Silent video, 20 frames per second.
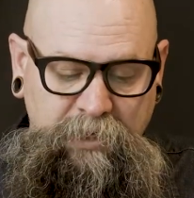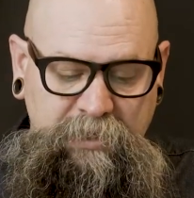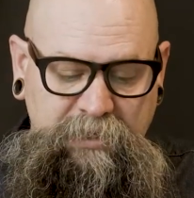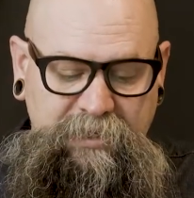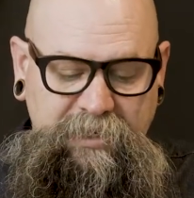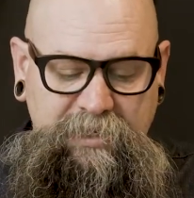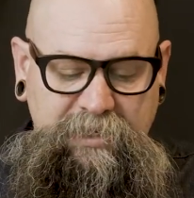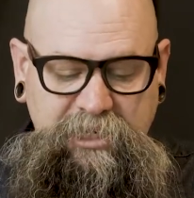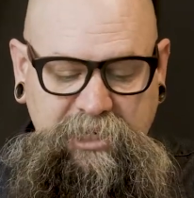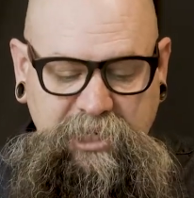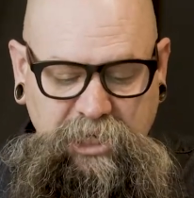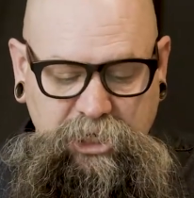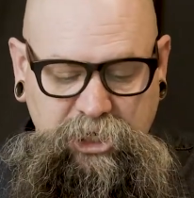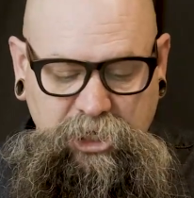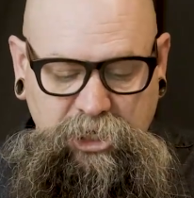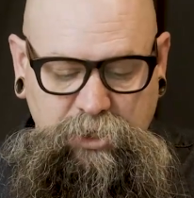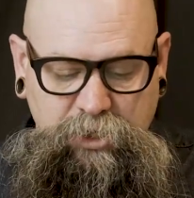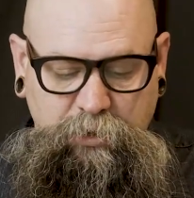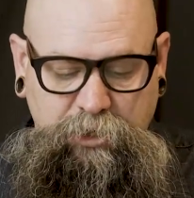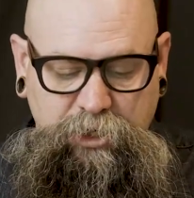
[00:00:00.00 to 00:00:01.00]
to teach
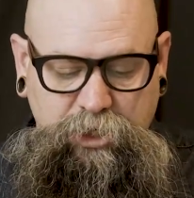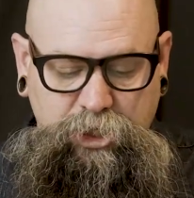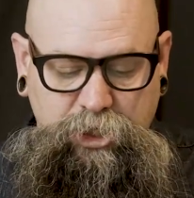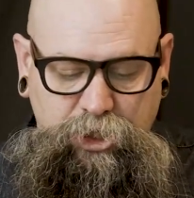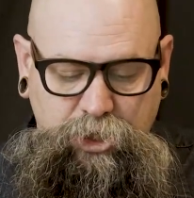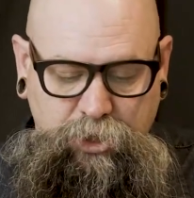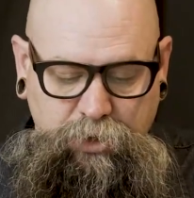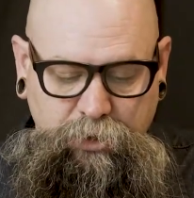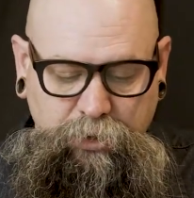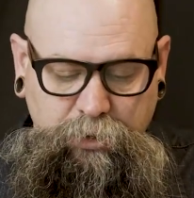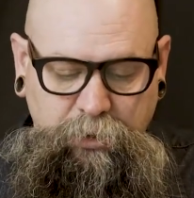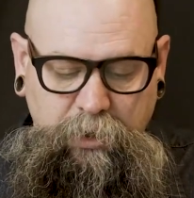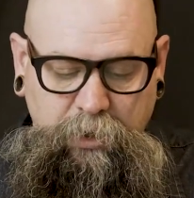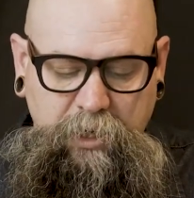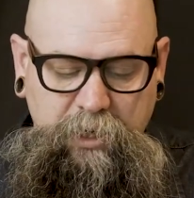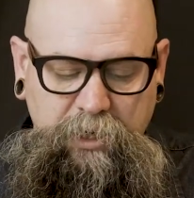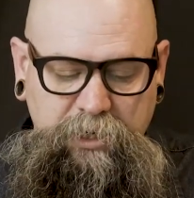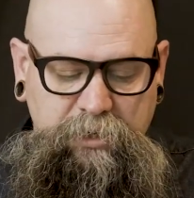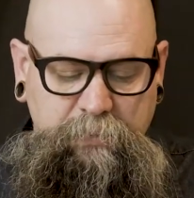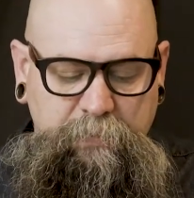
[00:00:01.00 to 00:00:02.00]
us what is true,
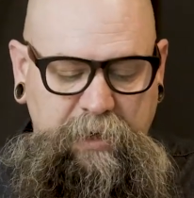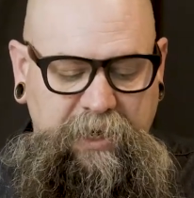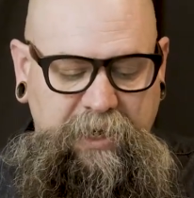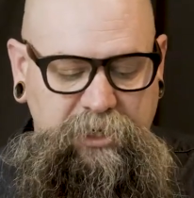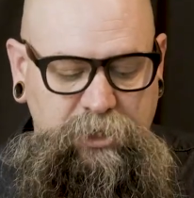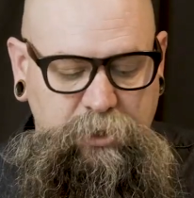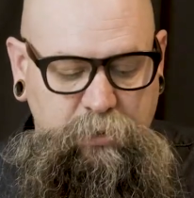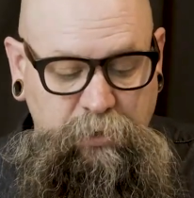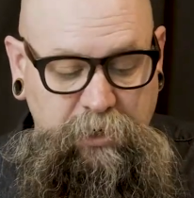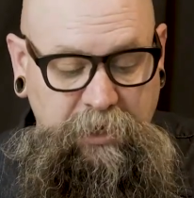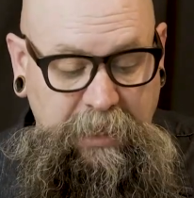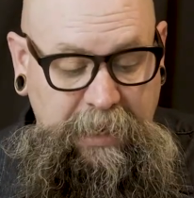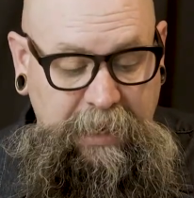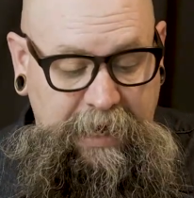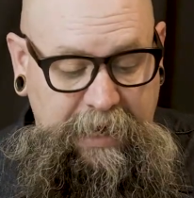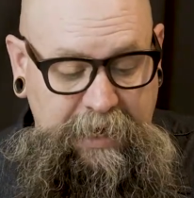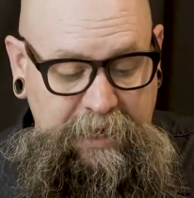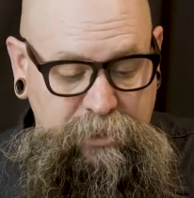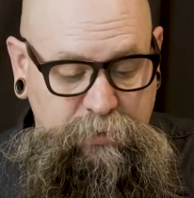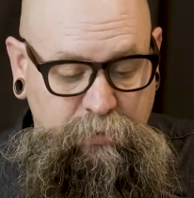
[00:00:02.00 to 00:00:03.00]
to make us
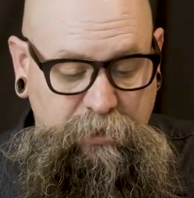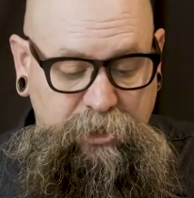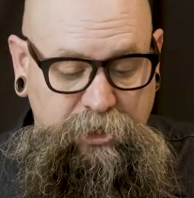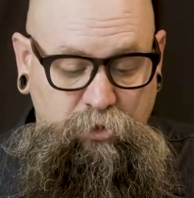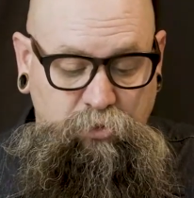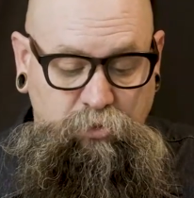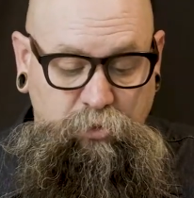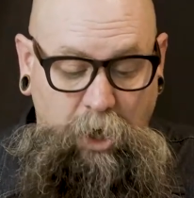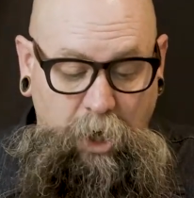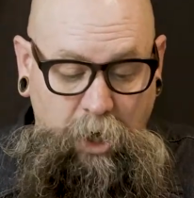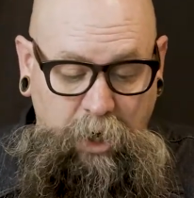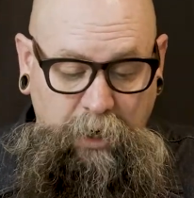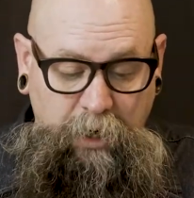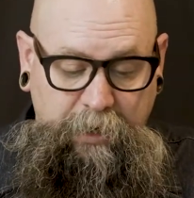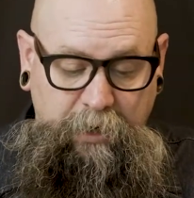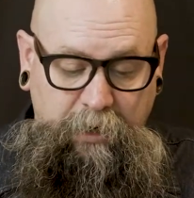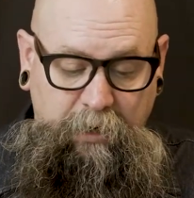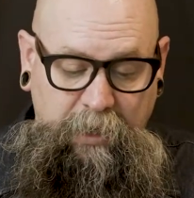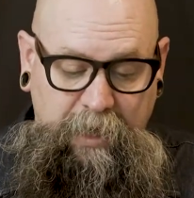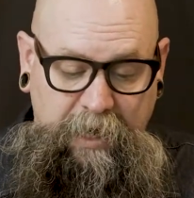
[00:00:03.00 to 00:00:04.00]
realize what is wrong
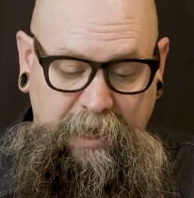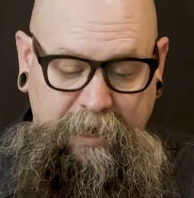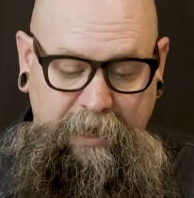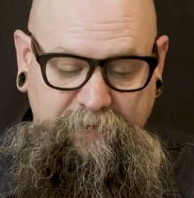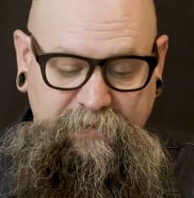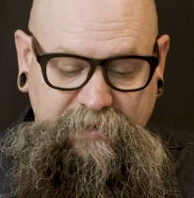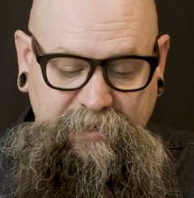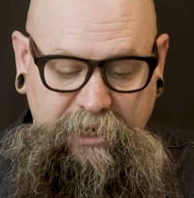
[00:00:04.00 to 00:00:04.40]
in our lives.